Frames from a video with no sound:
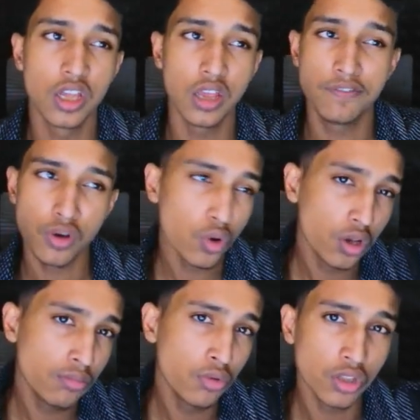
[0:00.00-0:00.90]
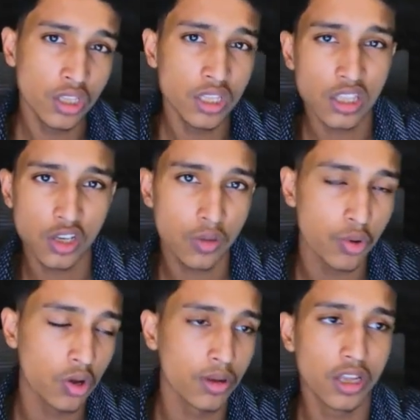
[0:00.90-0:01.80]
If you're going more than that, then you're
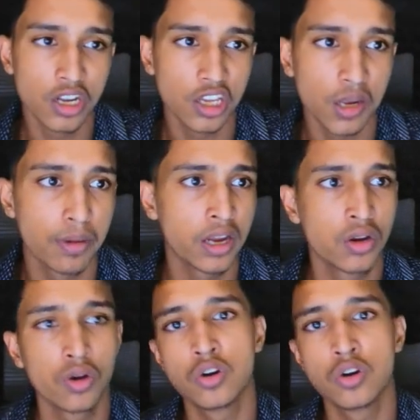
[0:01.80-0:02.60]
probably going to get banned,